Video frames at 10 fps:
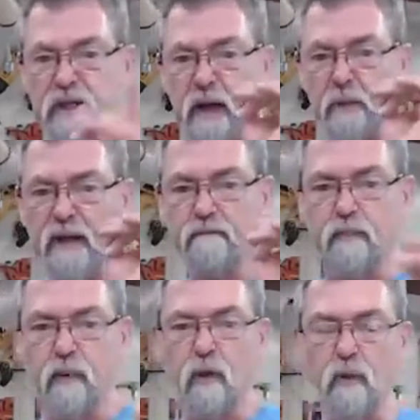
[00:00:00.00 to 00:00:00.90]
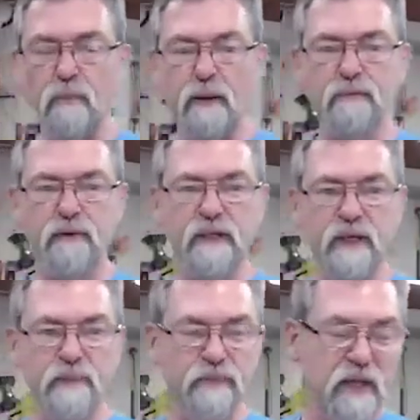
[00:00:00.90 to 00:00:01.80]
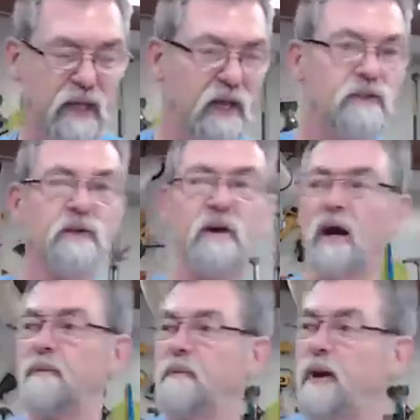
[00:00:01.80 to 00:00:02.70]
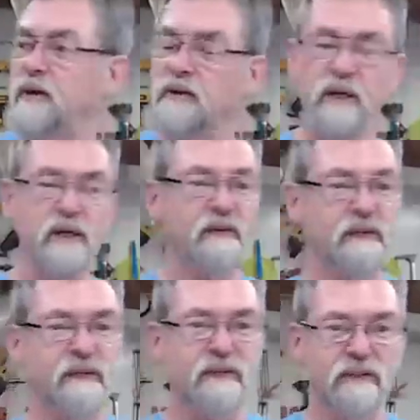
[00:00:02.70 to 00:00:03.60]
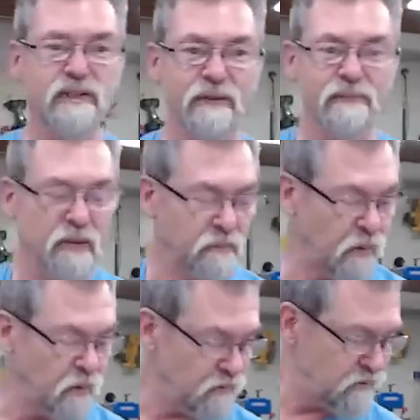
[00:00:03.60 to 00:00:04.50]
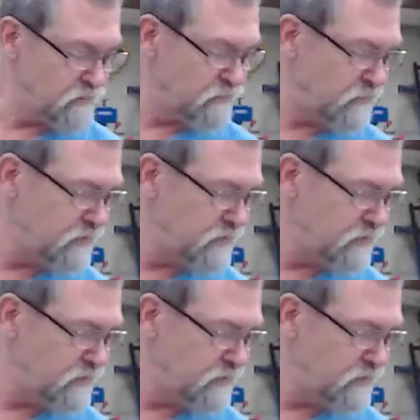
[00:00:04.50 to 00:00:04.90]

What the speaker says: Now we have Paul Mumford here, so I might even jump into Paul's